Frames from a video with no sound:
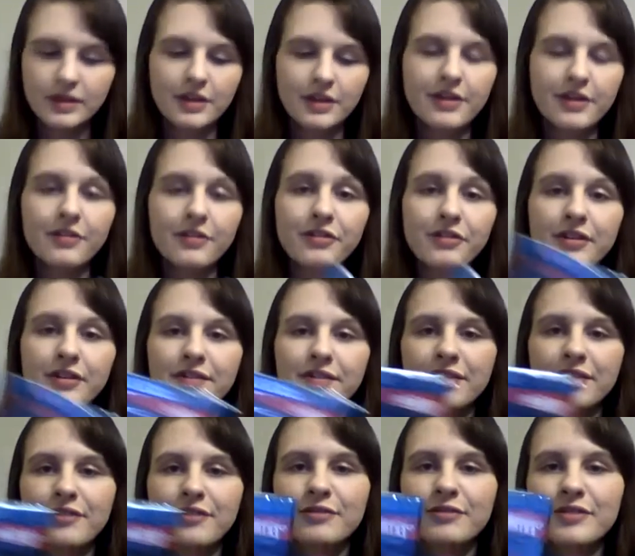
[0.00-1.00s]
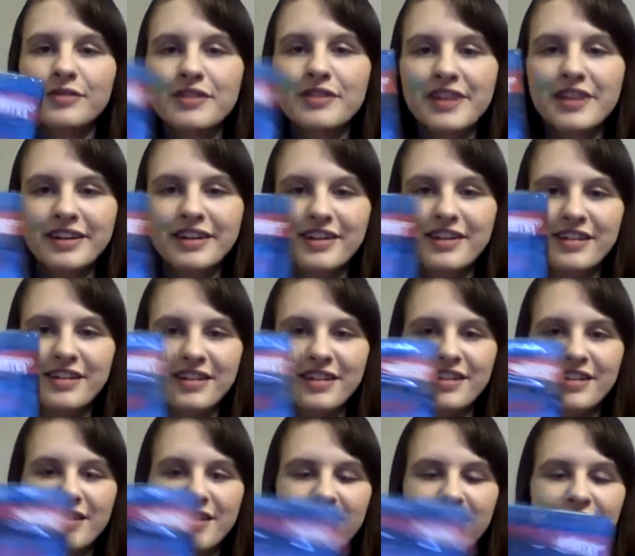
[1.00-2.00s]
Children of the Corn
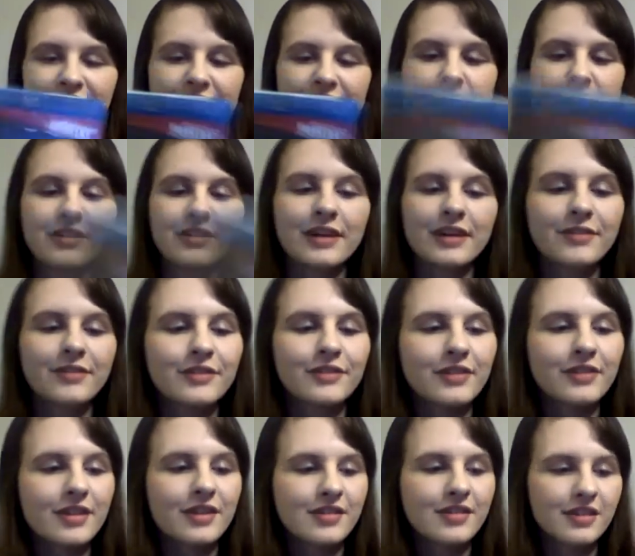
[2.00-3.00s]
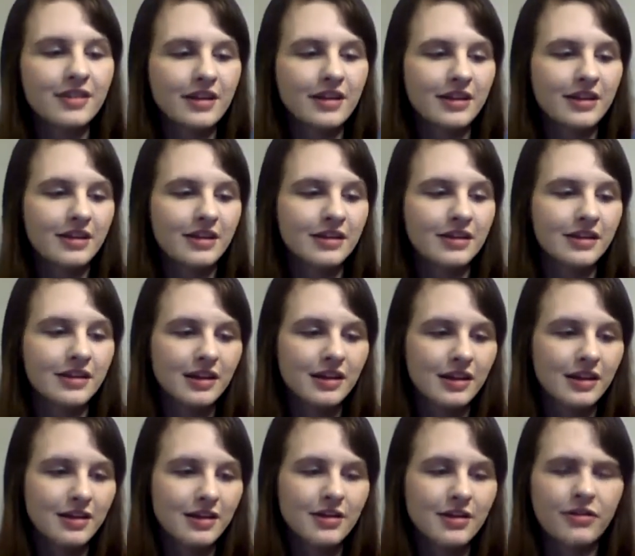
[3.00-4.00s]
Genesis. Now, I've only seen
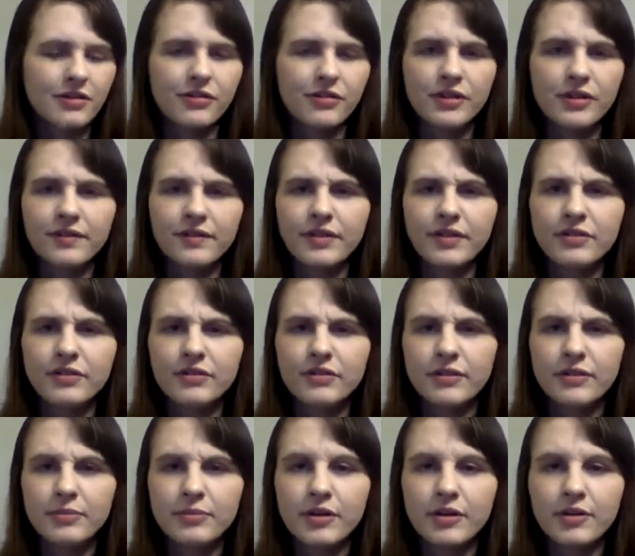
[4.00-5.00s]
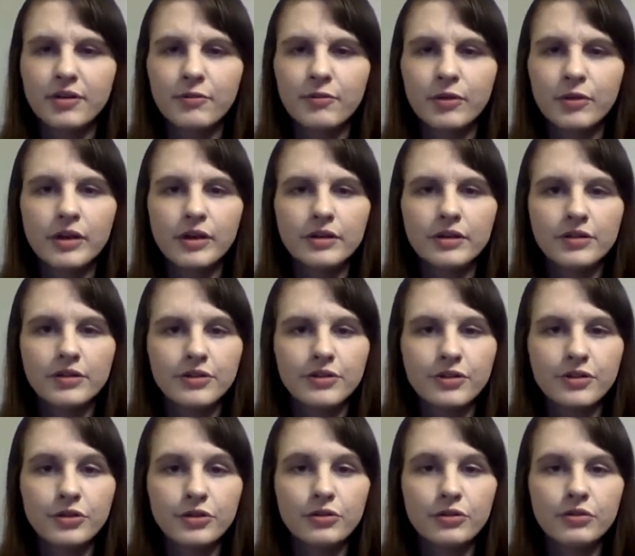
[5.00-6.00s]
Children of the Corn Part 1,
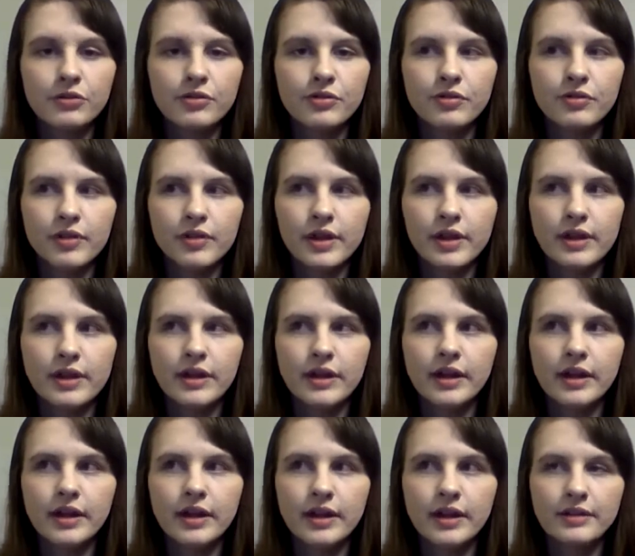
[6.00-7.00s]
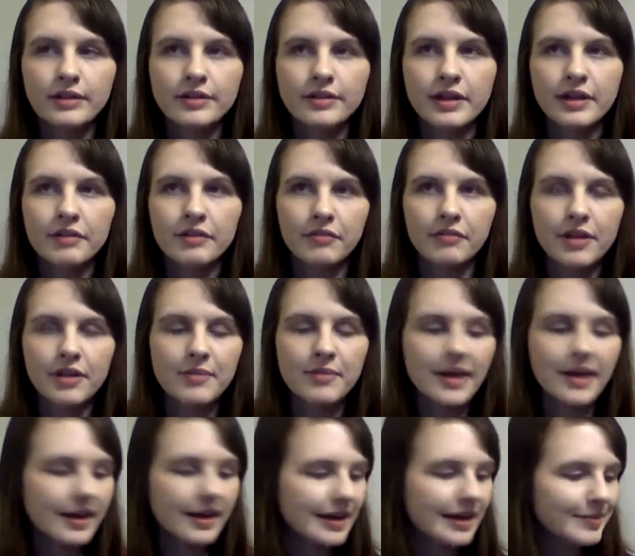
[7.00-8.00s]
2, 3, and the
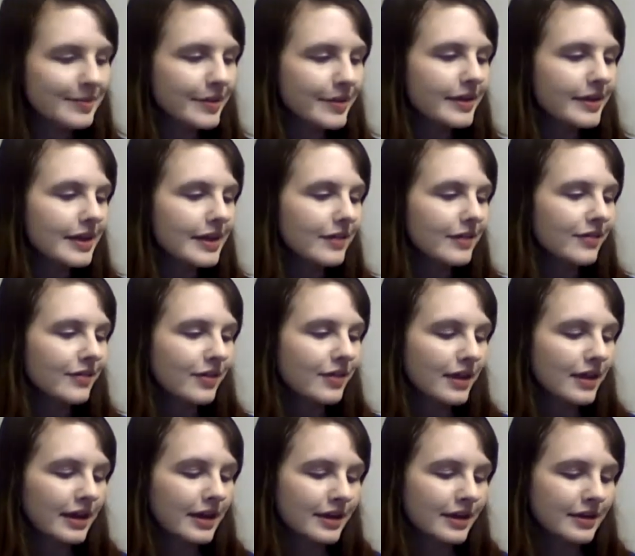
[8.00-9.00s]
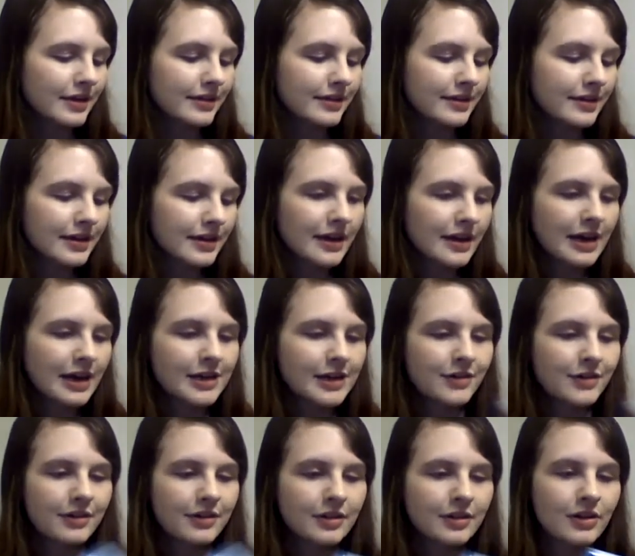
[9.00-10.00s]
remake, I believe. And I
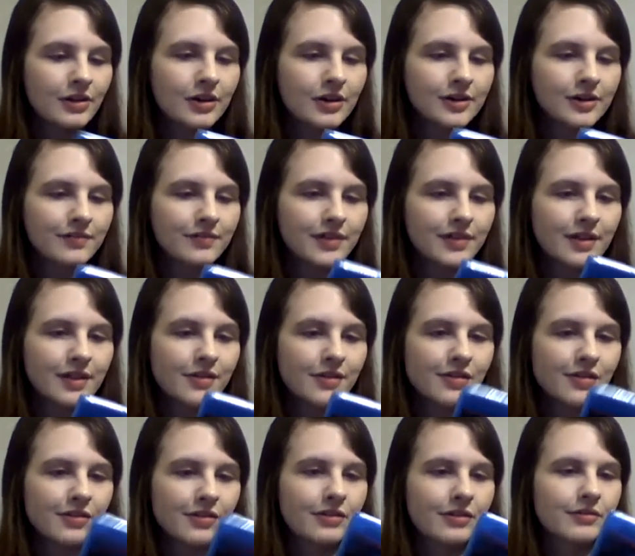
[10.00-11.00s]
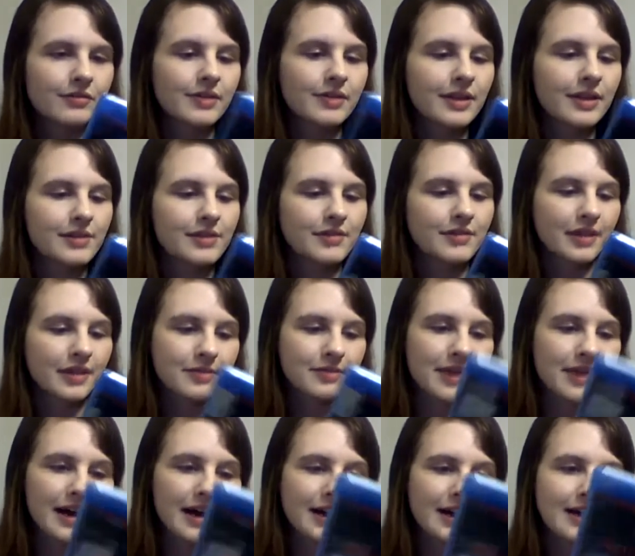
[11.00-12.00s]
know a lot of these are really, really
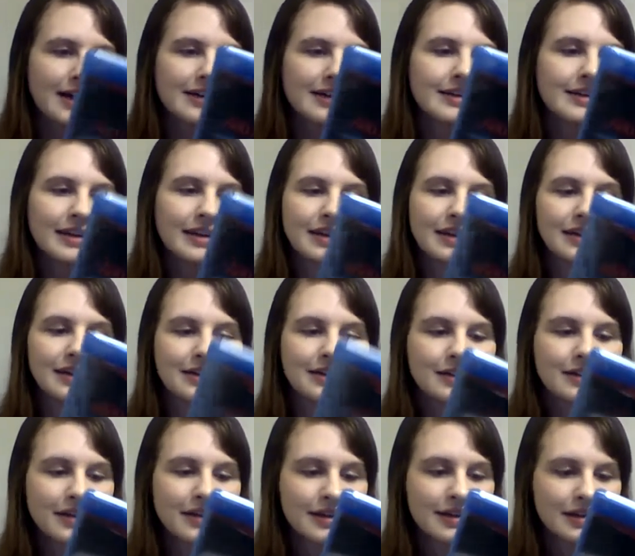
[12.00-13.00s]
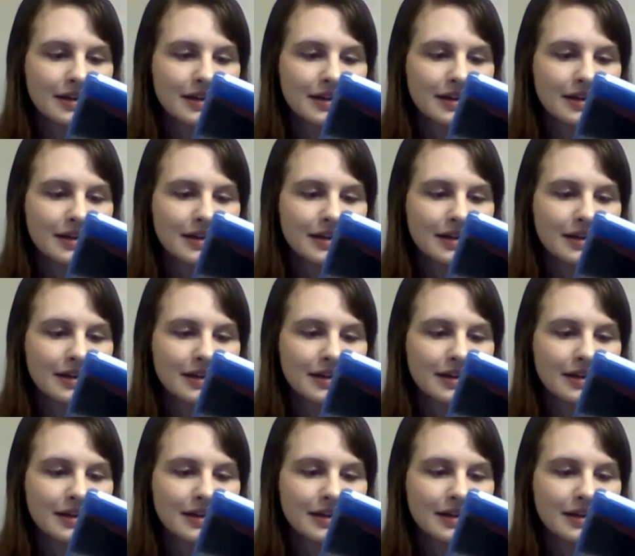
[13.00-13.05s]
bad and